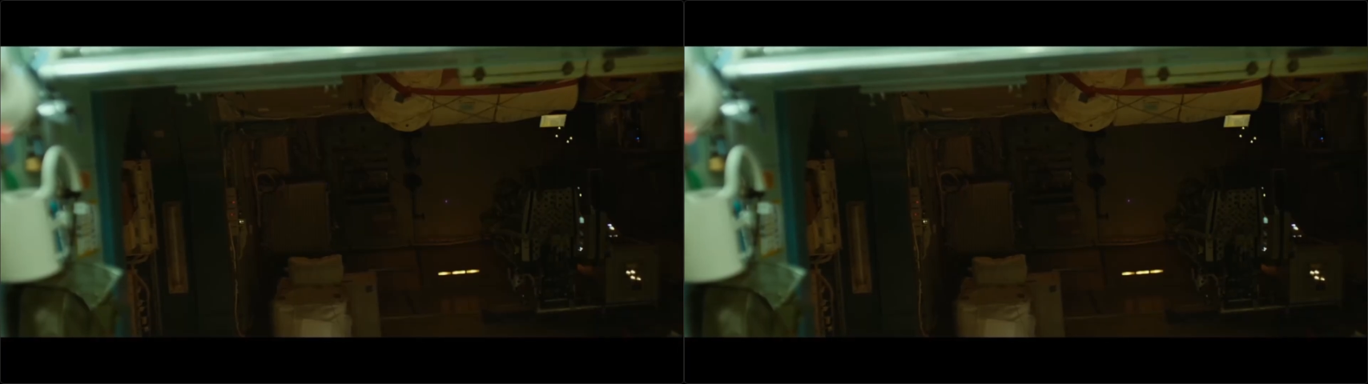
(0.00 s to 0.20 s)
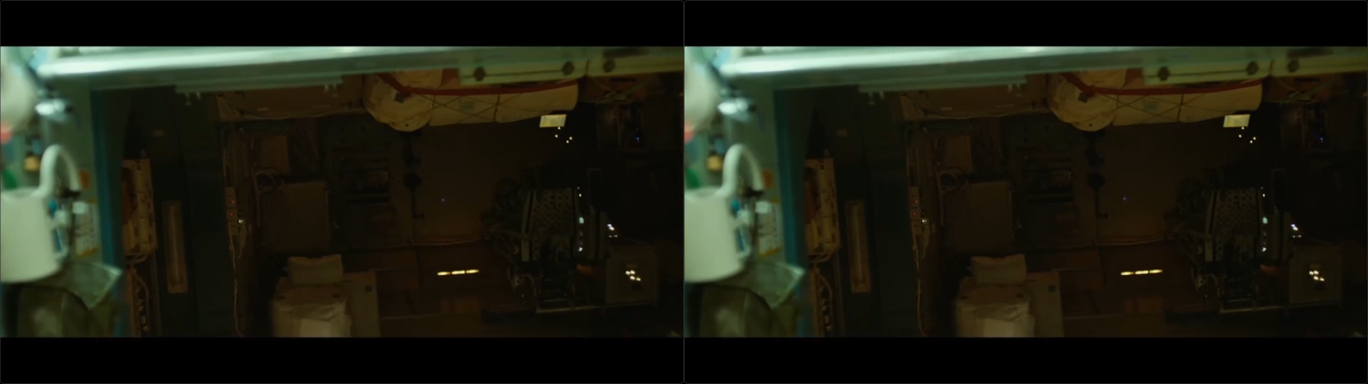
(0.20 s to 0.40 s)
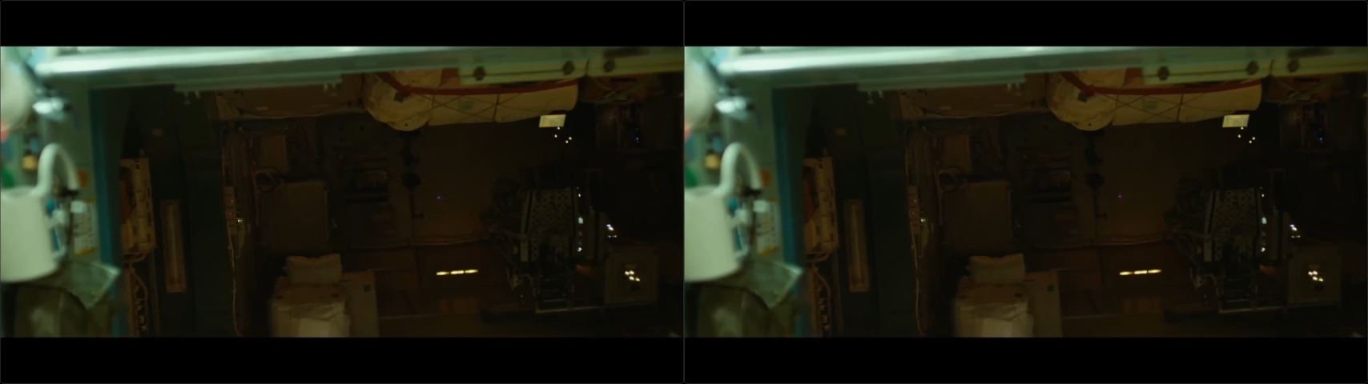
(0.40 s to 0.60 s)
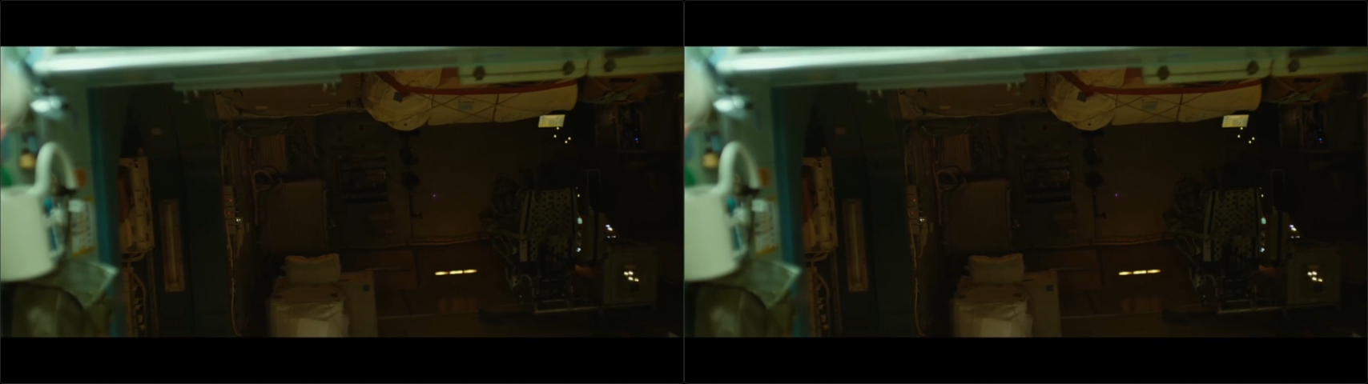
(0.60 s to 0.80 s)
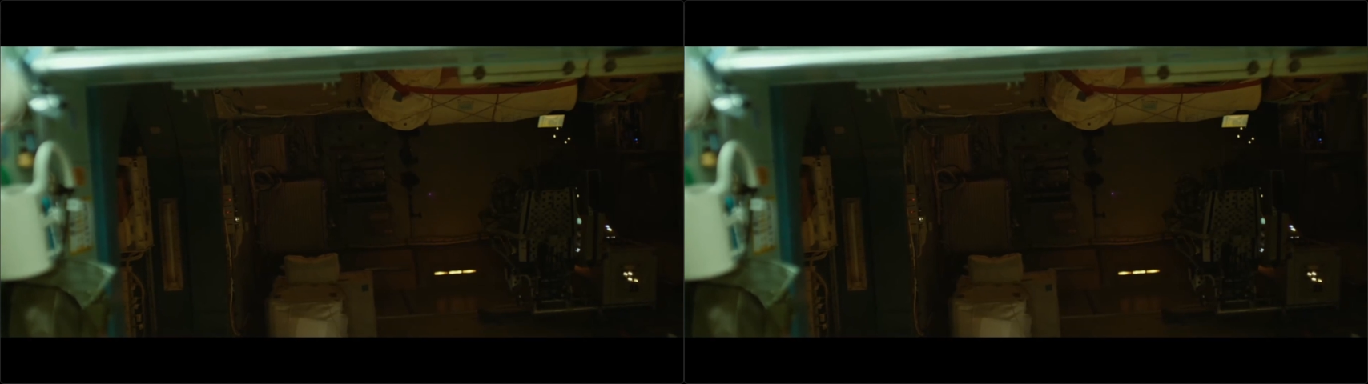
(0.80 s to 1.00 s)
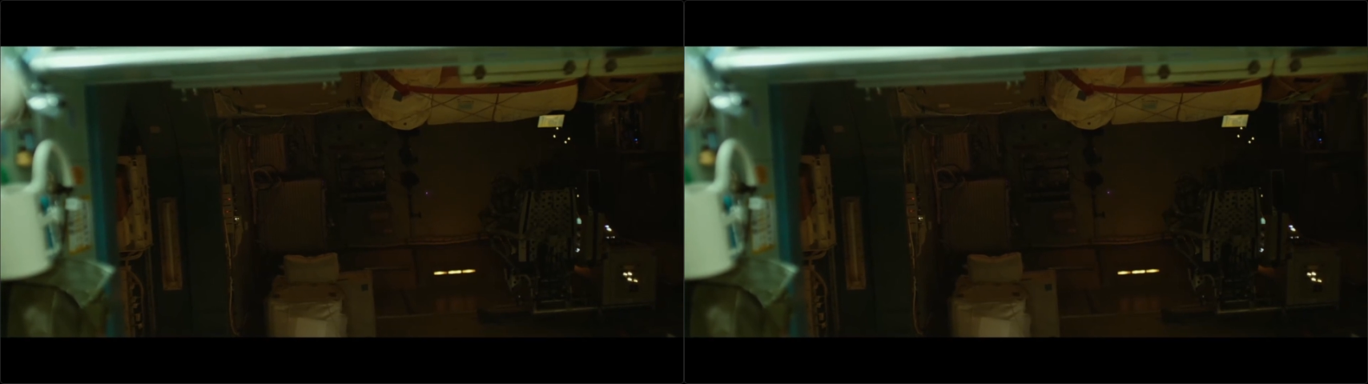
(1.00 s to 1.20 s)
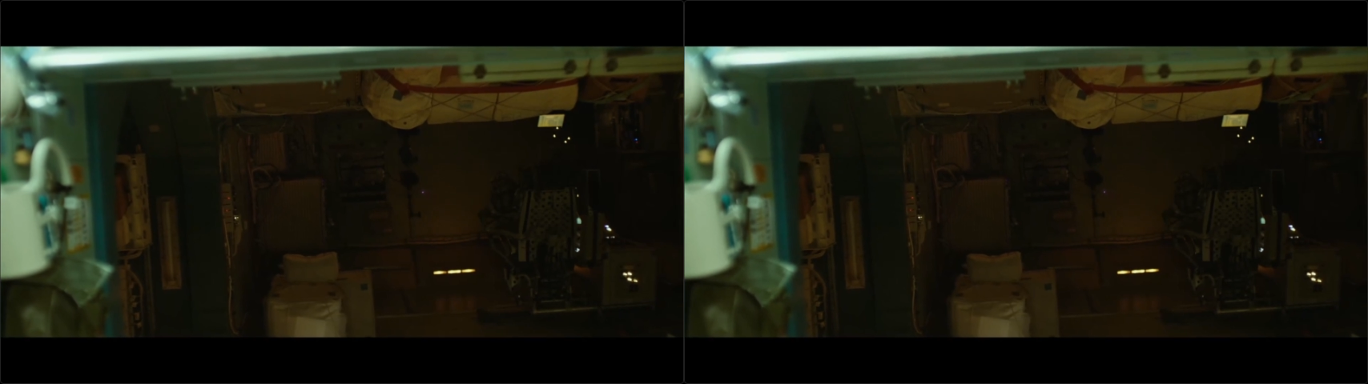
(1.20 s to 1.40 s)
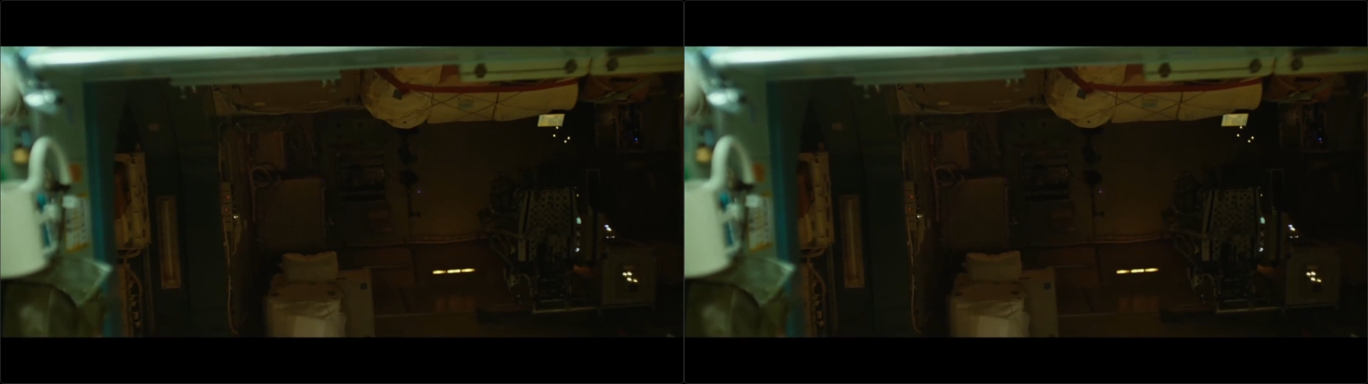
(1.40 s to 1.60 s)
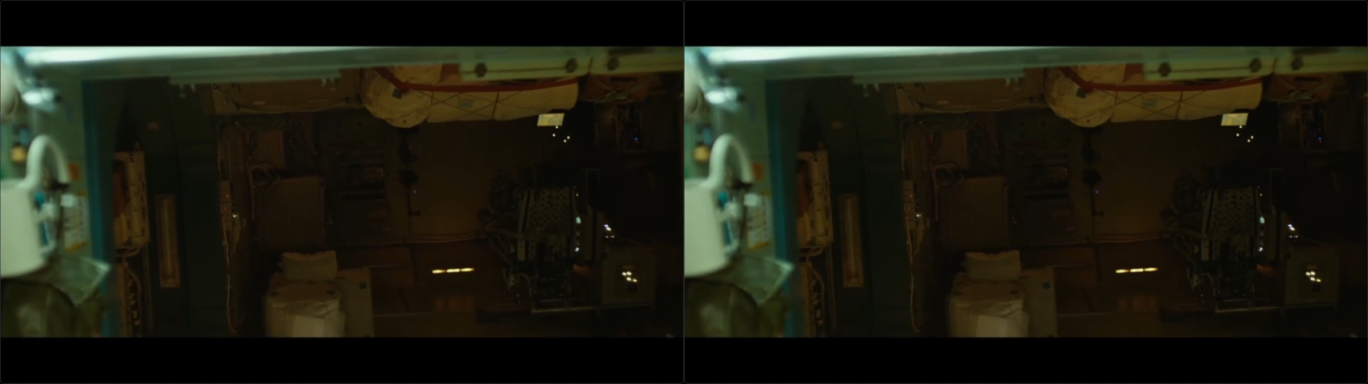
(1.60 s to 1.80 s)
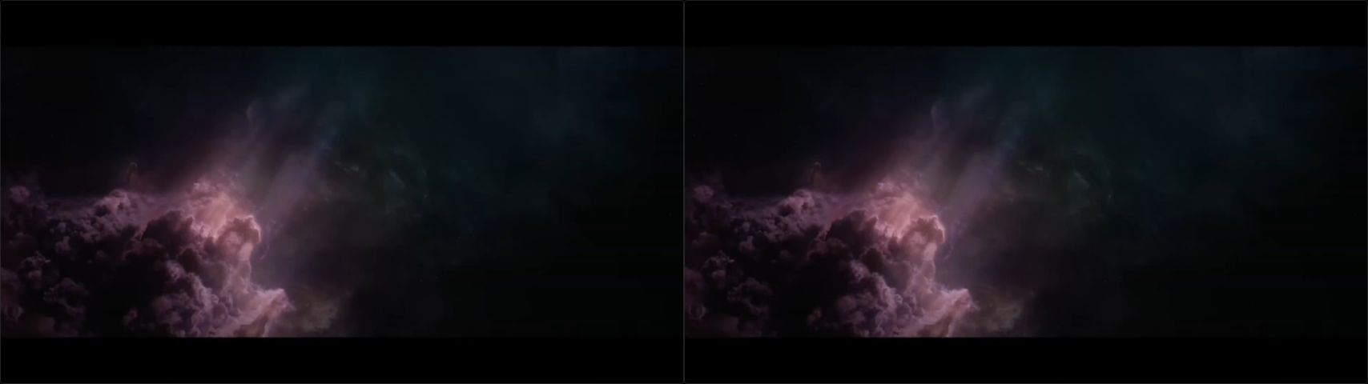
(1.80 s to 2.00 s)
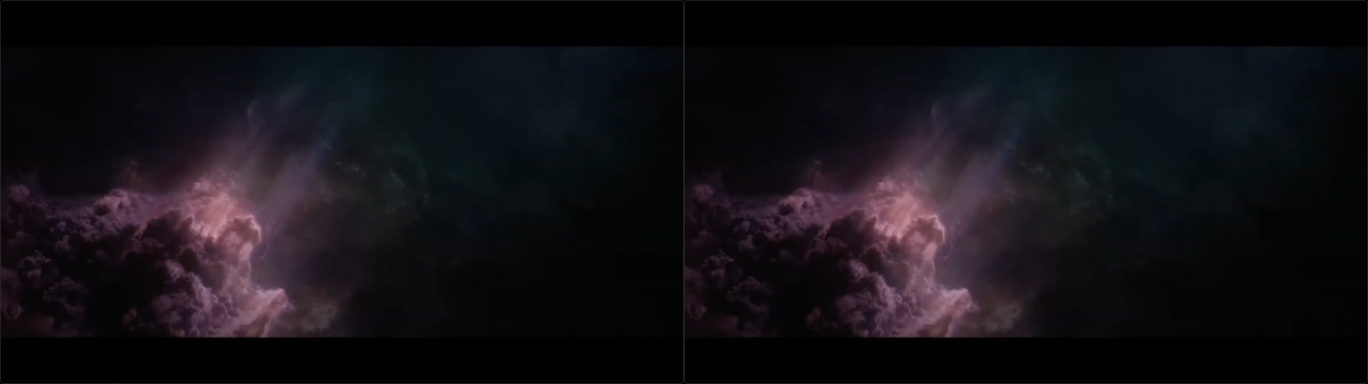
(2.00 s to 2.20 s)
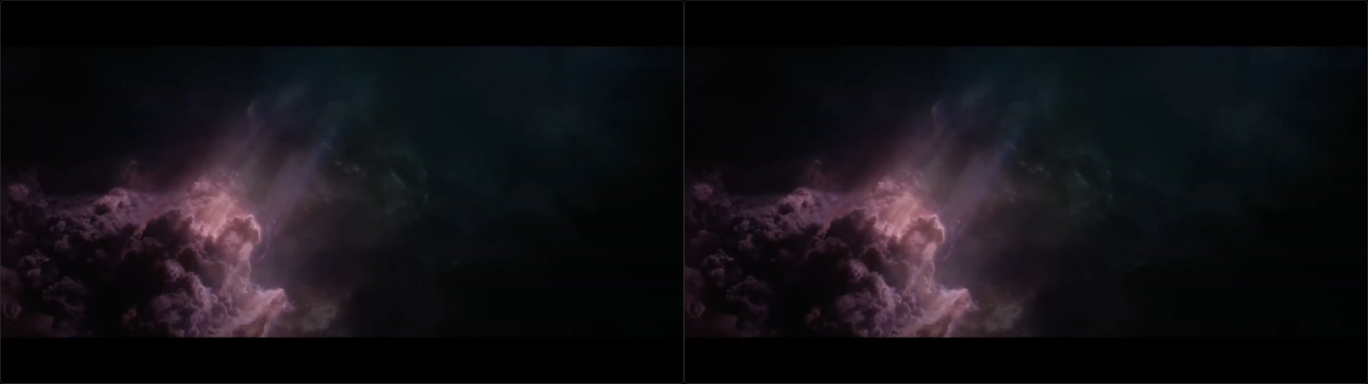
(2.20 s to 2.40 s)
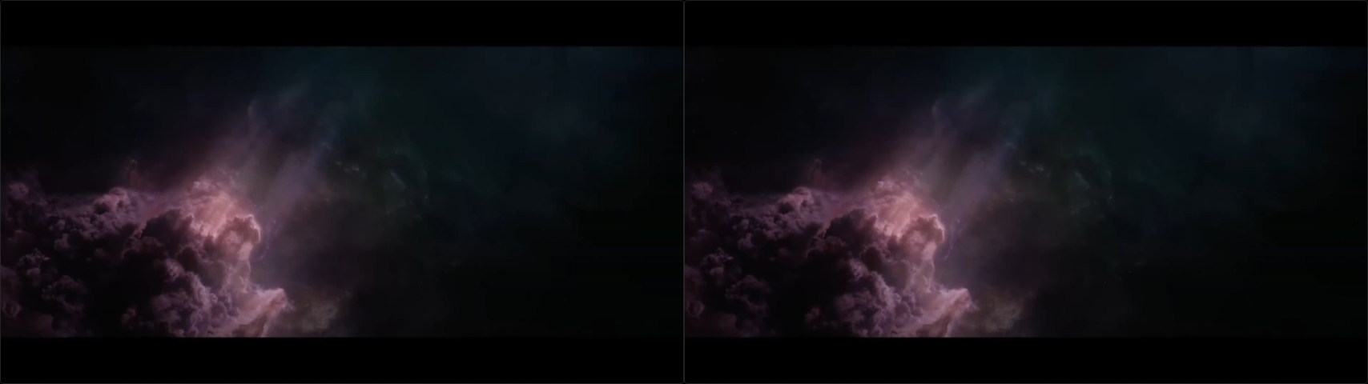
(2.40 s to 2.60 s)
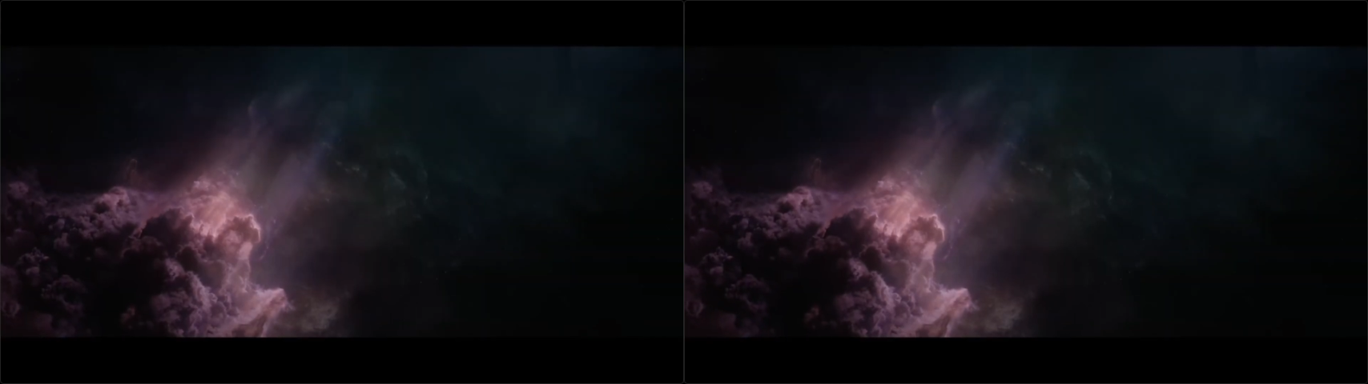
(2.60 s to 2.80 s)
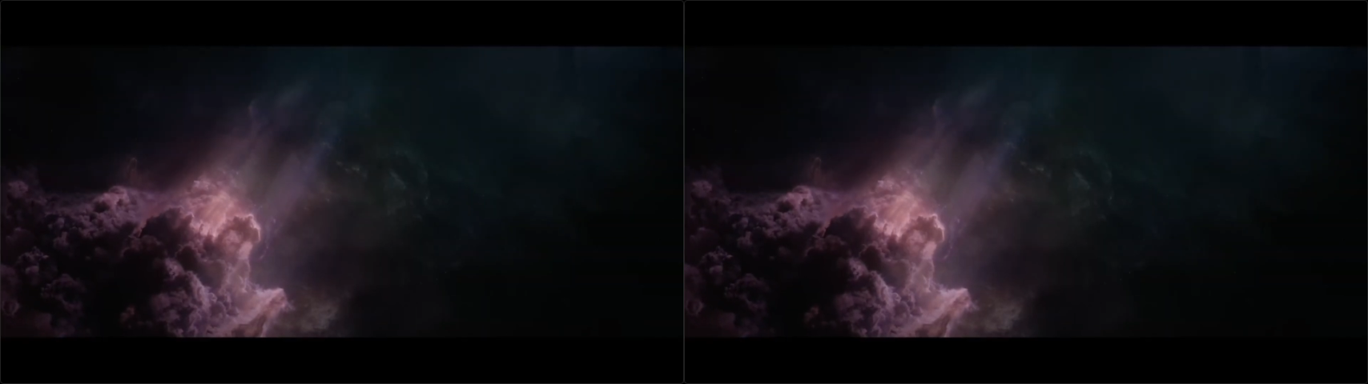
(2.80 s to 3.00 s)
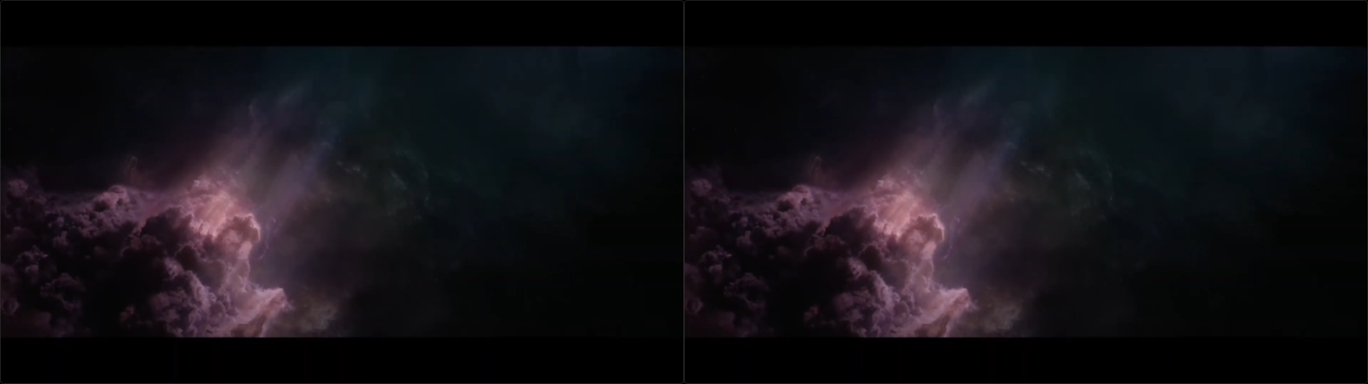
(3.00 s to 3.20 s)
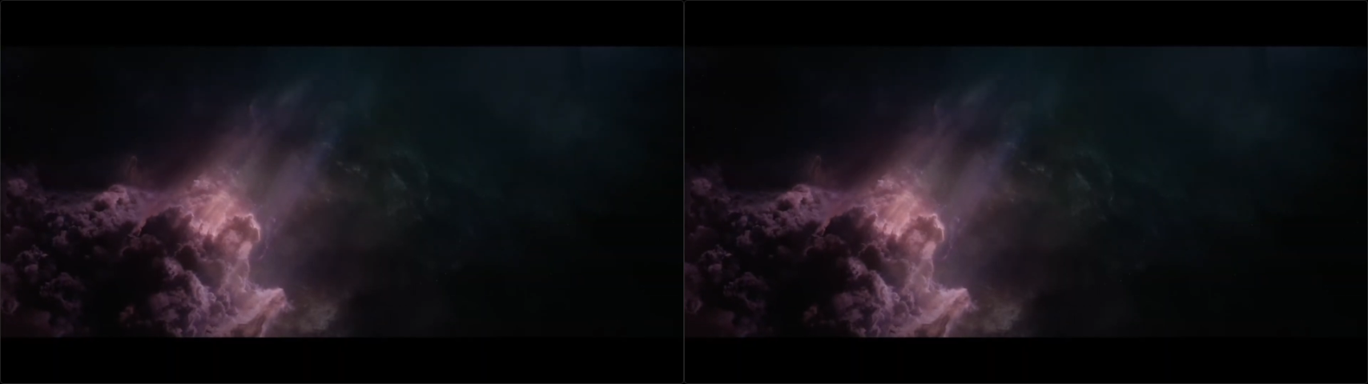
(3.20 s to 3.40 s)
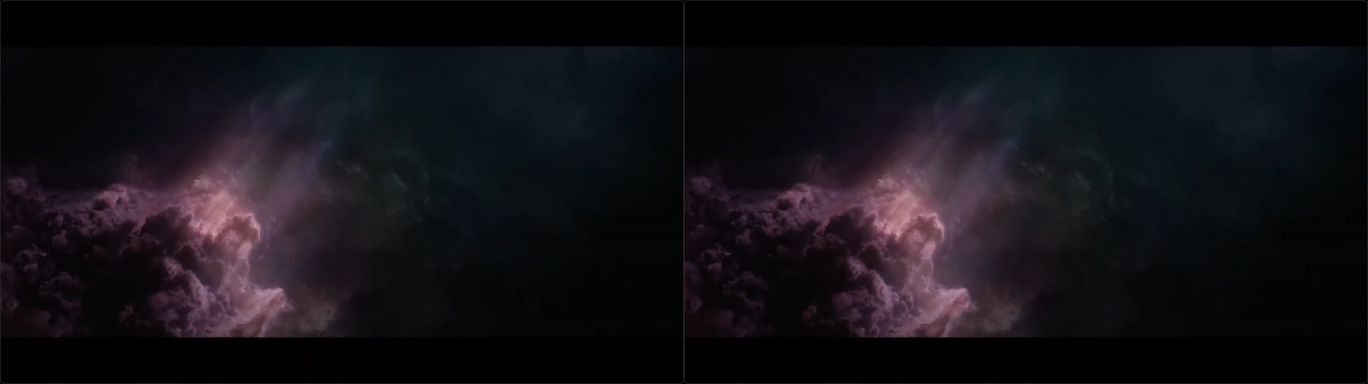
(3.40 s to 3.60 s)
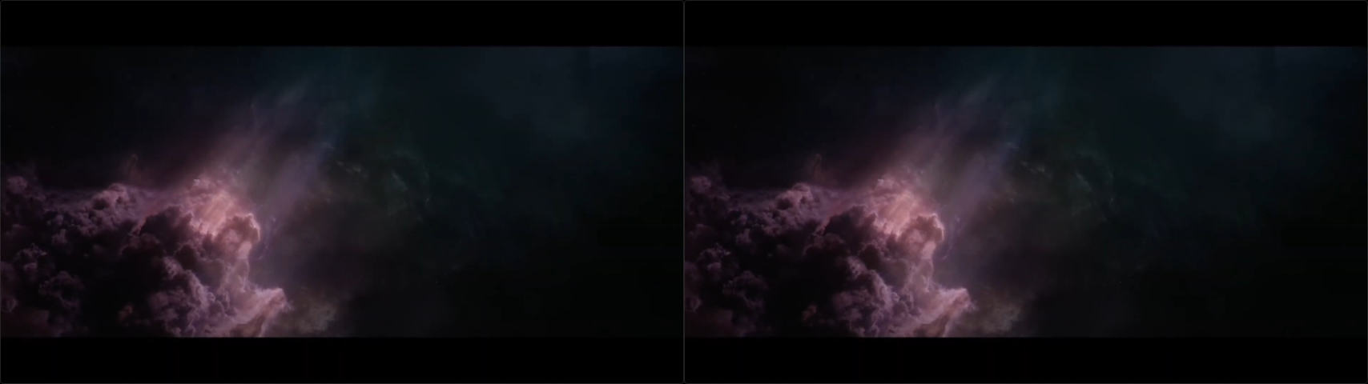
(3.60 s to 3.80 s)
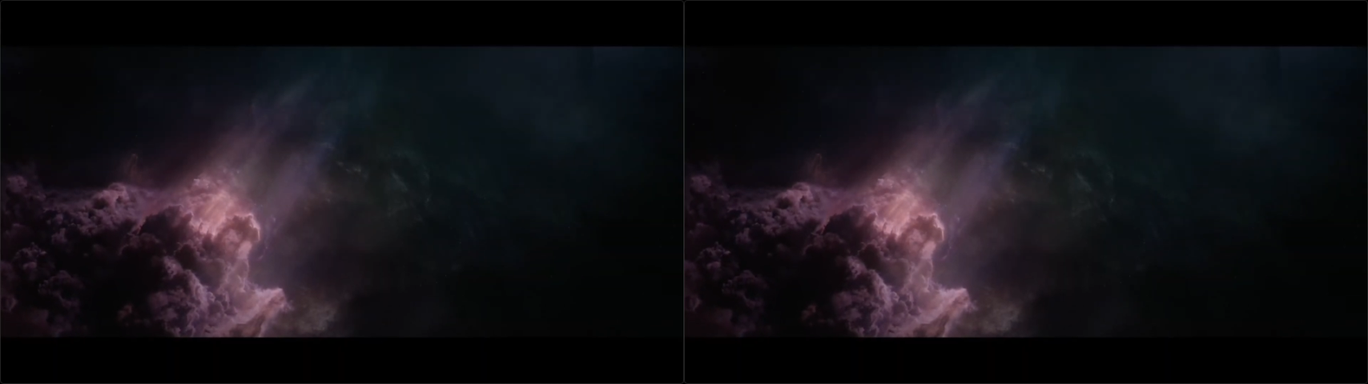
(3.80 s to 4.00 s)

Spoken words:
No face is visible, so there are no lips to read.